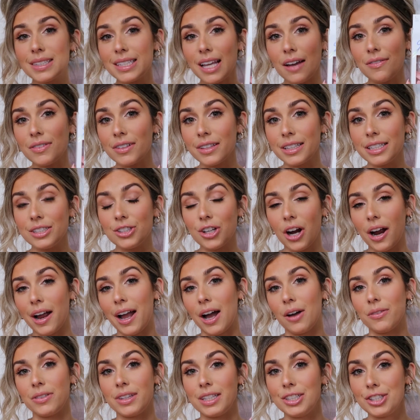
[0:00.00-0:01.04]
definitely try
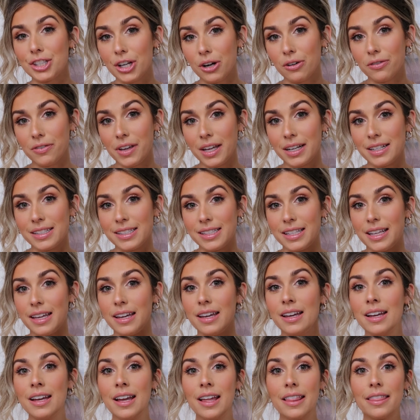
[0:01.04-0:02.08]
out the Gel
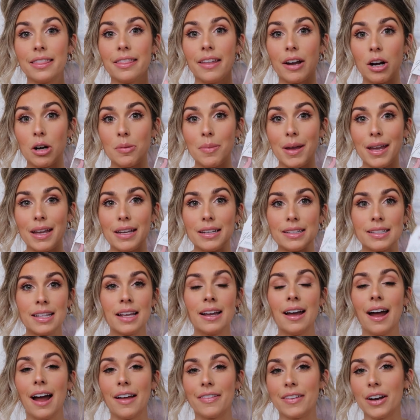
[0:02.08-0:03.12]
Fantasy. They're amazing,
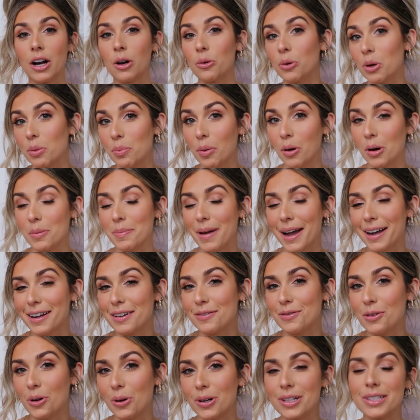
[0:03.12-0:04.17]
and then I'll report back,
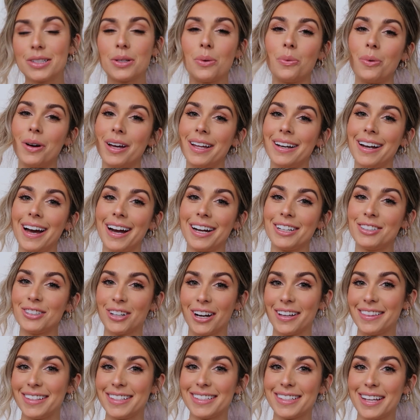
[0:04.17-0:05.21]
of course, when I
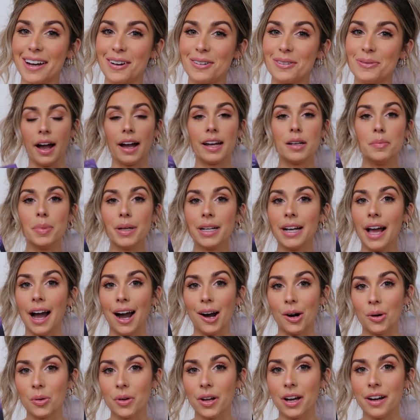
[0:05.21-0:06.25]
try these out. I've been
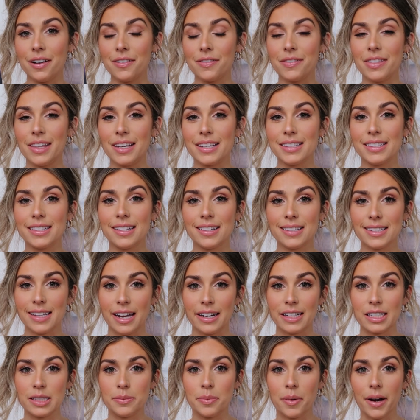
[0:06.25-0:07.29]
out of this
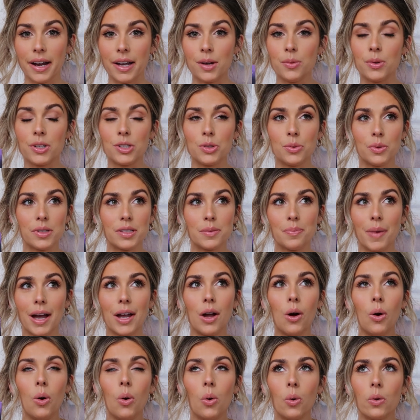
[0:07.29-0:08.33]
setting spray, which was my
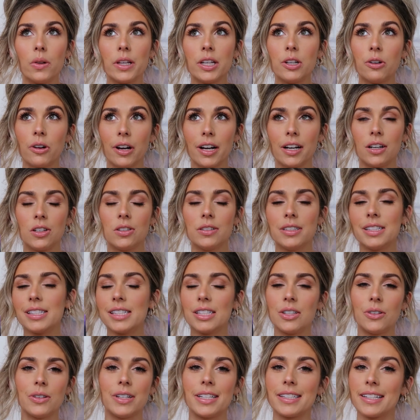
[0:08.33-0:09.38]
holy grail,
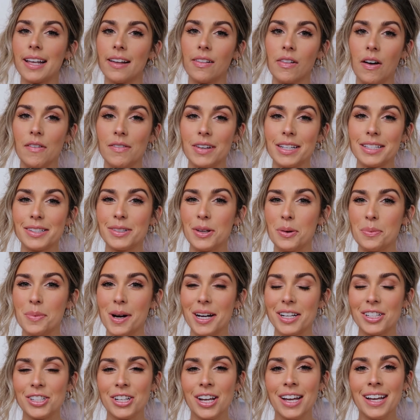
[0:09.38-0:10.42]
still is, I love it so
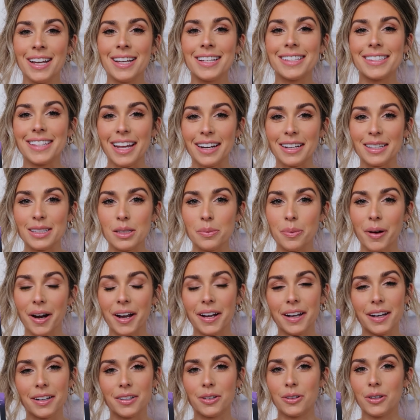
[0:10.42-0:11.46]
much. Setting
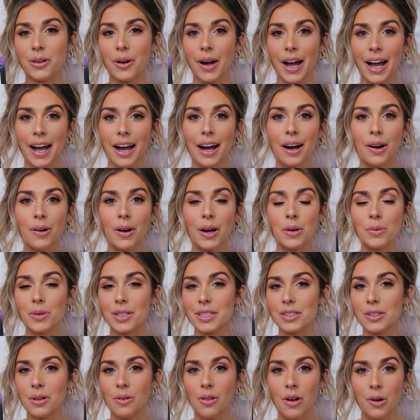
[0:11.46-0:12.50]
spray, I don't know how I
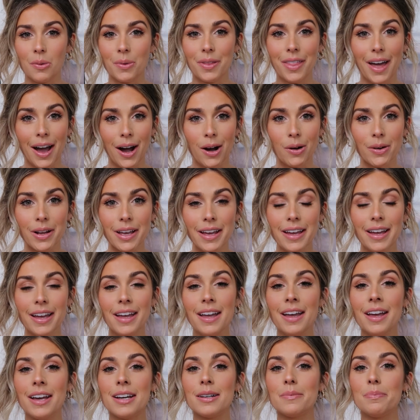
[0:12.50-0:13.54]
went so long without it,
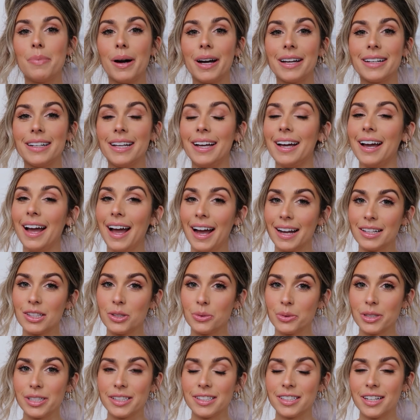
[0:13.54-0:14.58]
but had
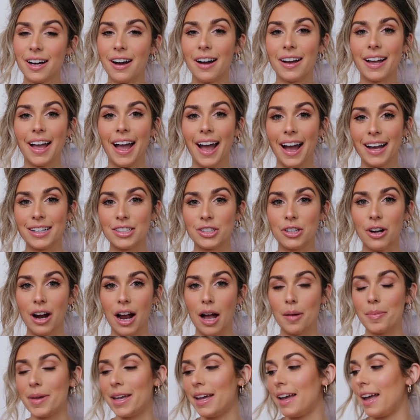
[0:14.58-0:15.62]
to restock, had to
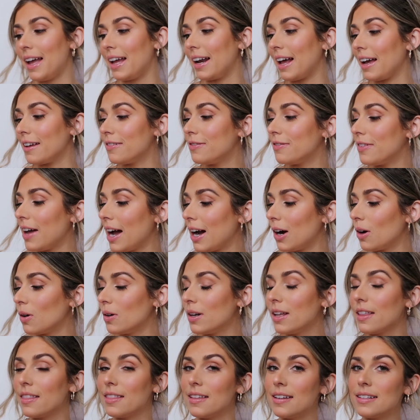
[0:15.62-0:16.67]
grab it, and I
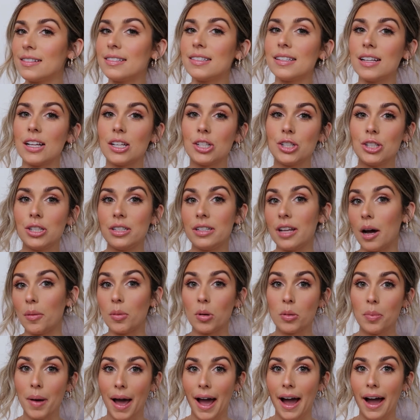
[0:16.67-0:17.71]
found this
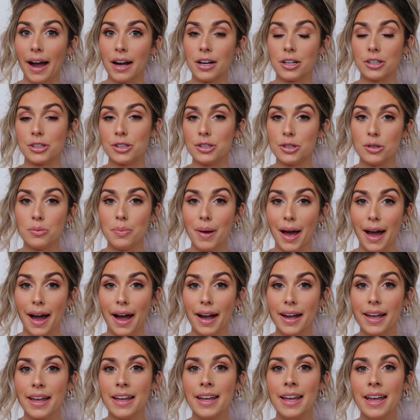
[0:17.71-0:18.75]
double pack or two
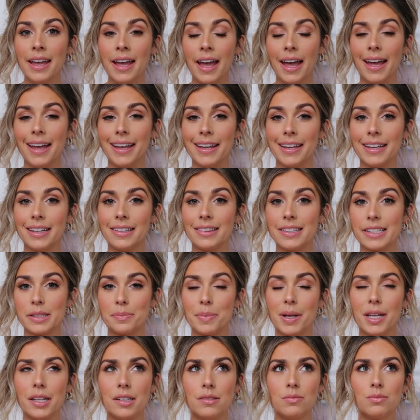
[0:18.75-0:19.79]
pack, and this
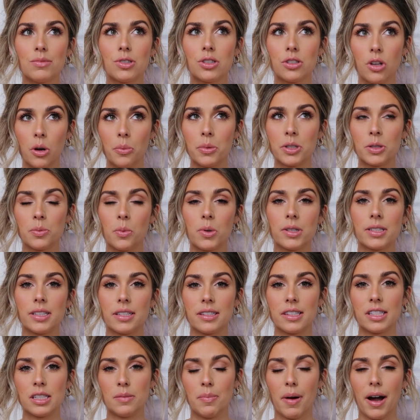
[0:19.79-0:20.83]
made so much more
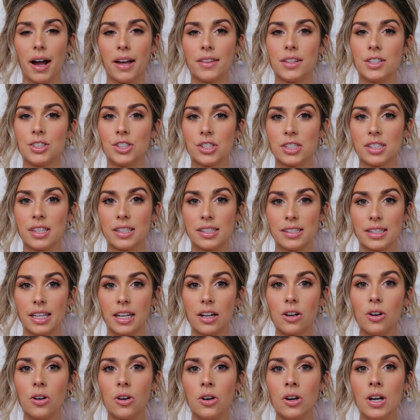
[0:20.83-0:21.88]
sense to buy than just the
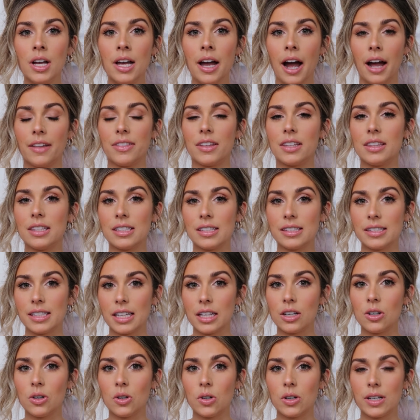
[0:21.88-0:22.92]
single. I think the
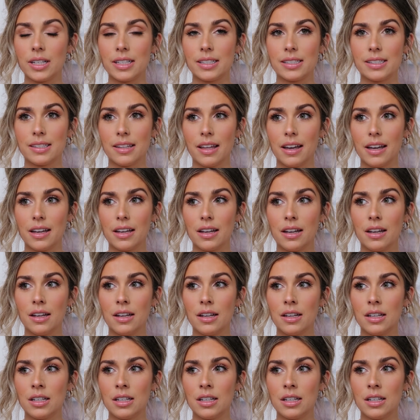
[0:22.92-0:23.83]
single is like